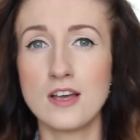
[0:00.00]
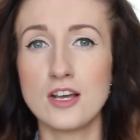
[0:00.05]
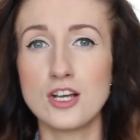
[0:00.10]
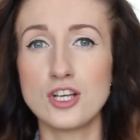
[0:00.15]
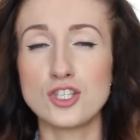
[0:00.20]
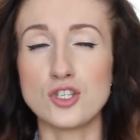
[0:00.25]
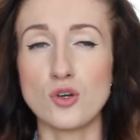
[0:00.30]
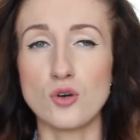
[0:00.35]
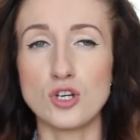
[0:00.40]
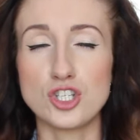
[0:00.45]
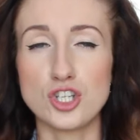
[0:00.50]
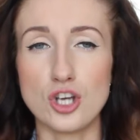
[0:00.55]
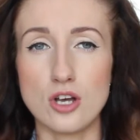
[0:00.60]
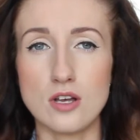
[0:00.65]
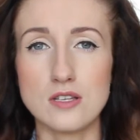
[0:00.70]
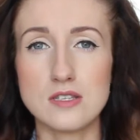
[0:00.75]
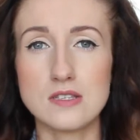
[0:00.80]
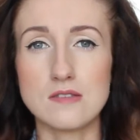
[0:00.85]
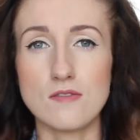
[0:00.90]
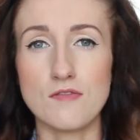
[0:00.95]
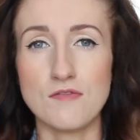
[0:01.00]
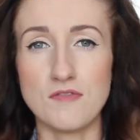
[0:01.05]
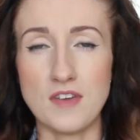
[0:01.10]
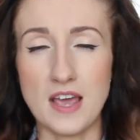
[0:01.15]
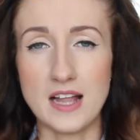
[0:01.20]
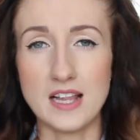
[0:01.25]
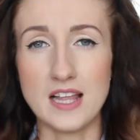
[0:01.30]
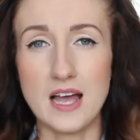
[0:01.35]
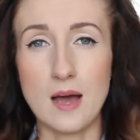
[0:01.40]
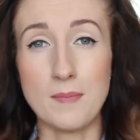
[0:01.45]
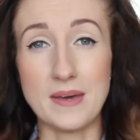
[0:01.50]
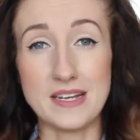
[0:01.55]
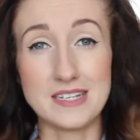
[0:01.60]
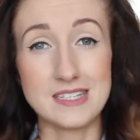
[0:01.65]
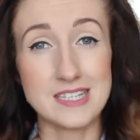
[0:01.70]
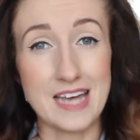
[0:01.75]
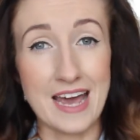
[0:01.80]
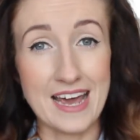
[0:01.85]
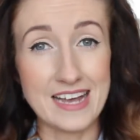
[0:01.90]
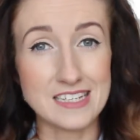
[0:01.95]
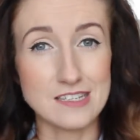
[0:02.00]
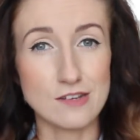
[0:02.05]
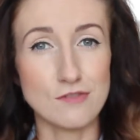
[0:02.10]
So it does feel a bit tight.